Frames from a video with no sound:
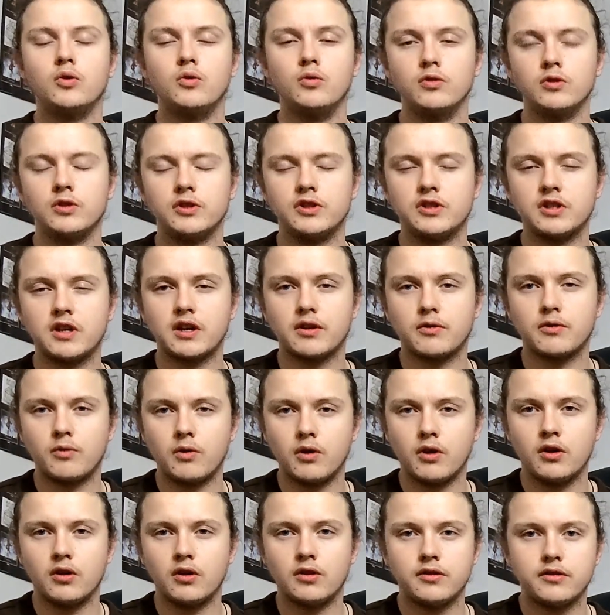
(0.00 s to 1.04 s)
Uli Jon
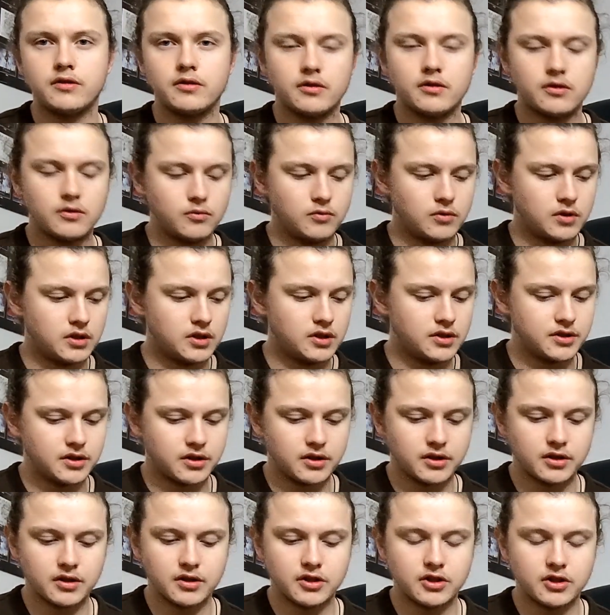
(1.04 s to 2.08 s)
Roth was
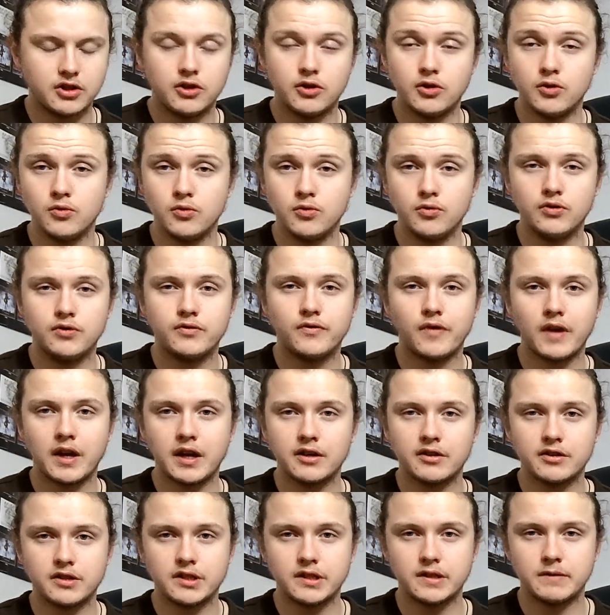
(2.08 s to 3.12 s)
a huge
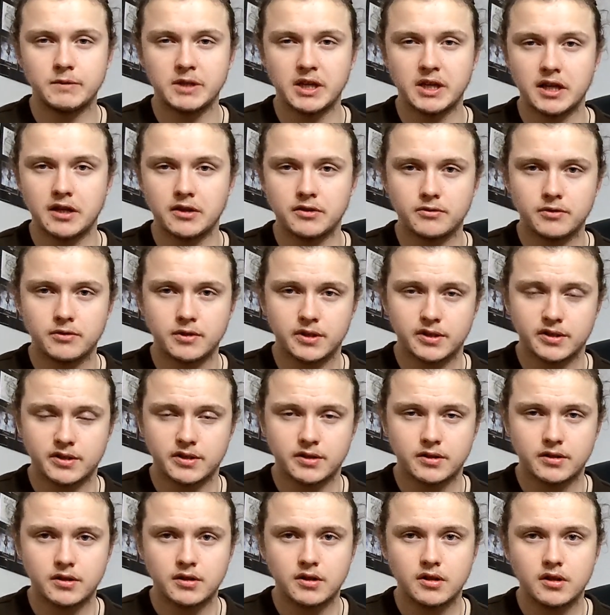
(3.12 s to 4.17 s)
fan of Jimi
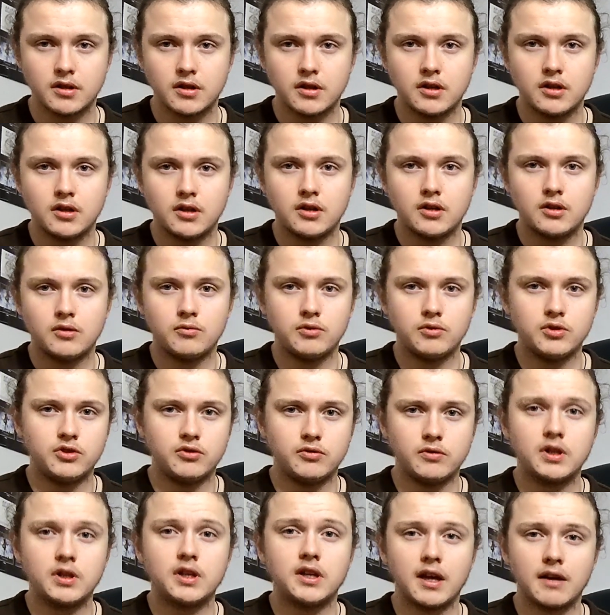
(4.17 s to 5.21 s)
Hendrix, which
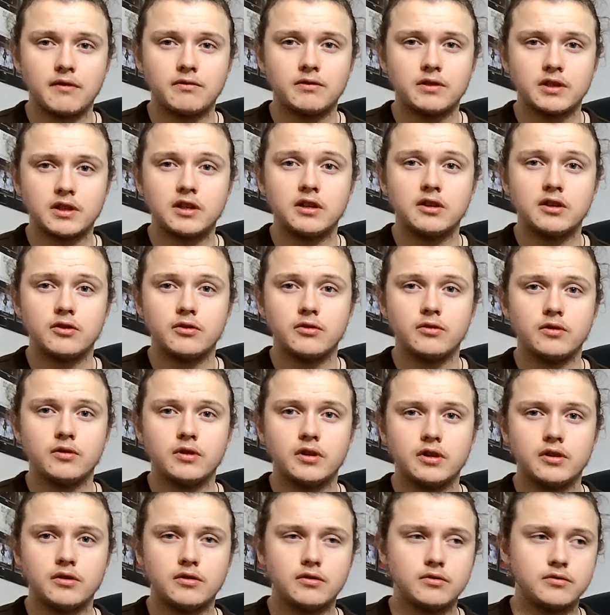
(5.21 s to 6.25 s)
you can definitely hear
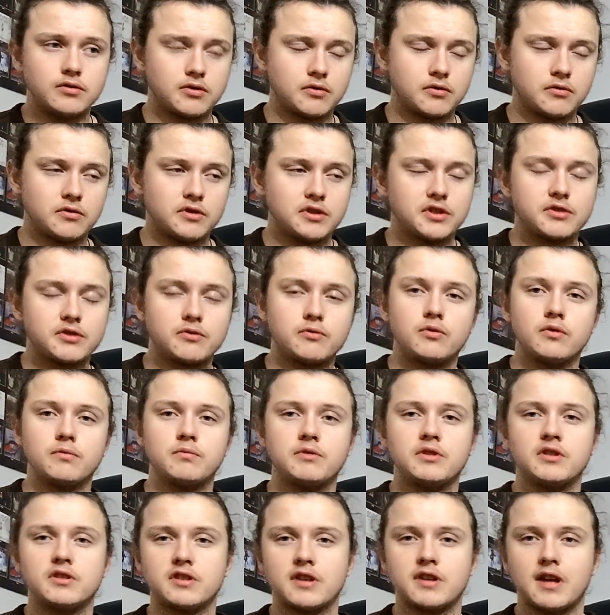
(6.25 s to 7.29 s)
in those early
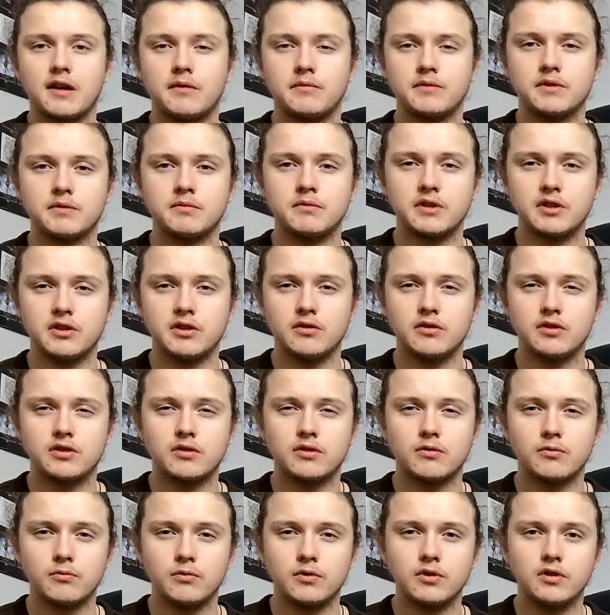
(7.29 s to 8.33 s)
Scorpions albums, but he
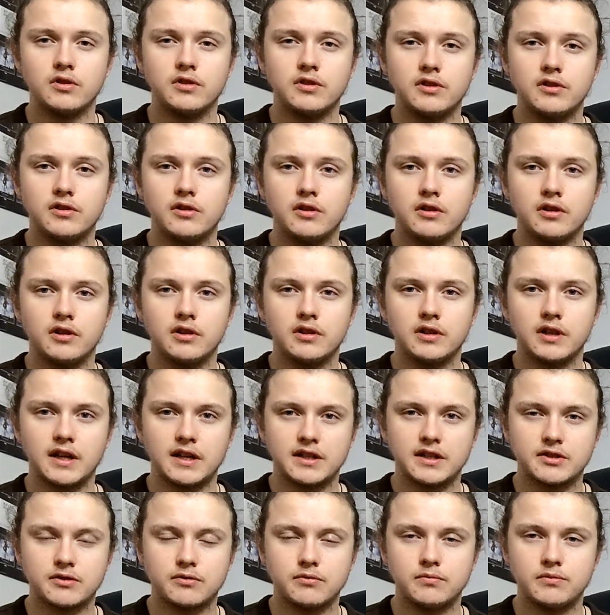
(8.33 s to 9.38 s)
also really dug
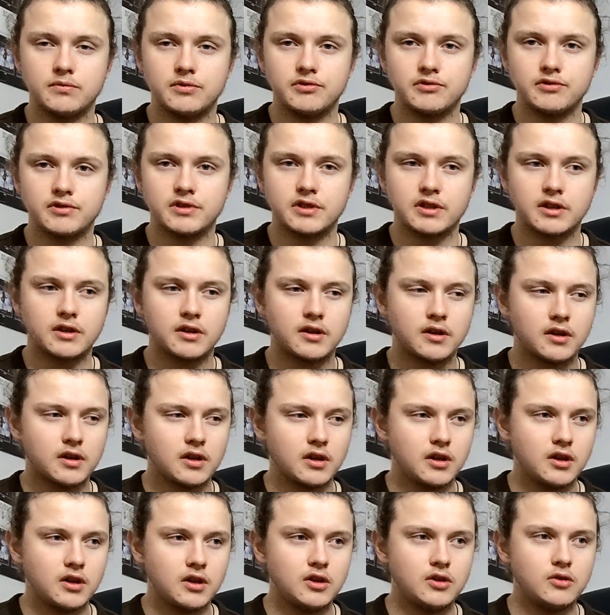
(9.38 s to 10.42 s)
classical music,
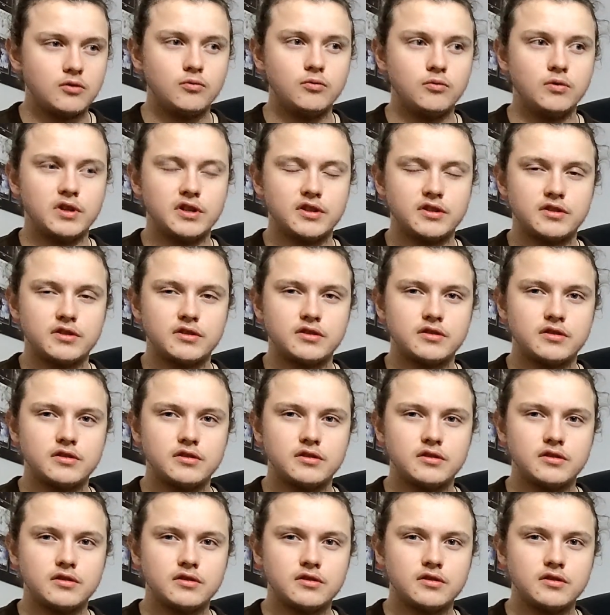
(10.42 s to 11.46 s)
which
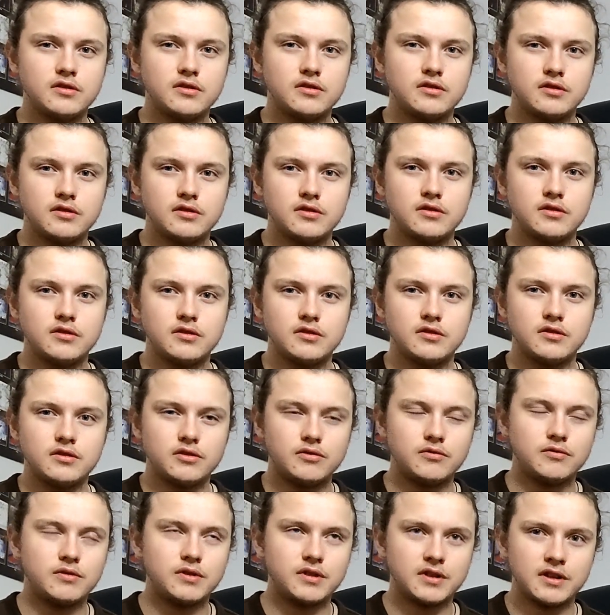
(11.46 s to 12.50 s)

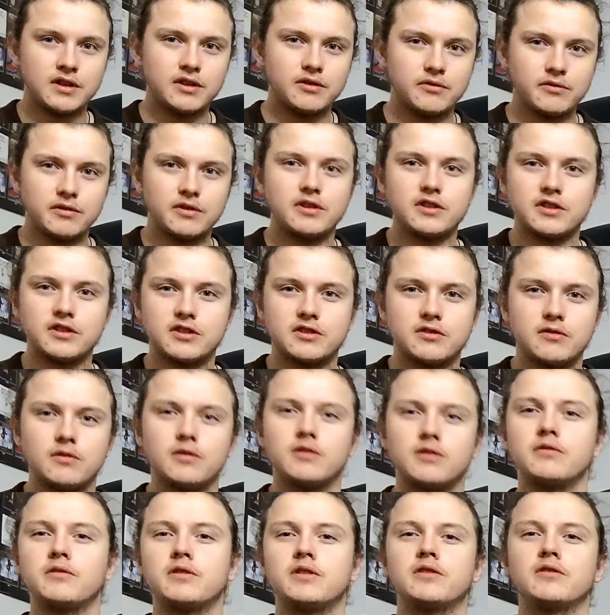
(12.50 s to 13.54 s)
you can hear in this
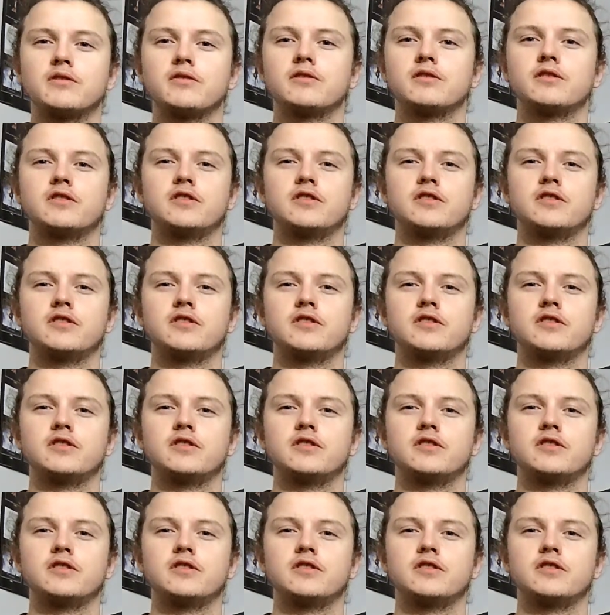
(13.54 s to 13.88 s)
solo here.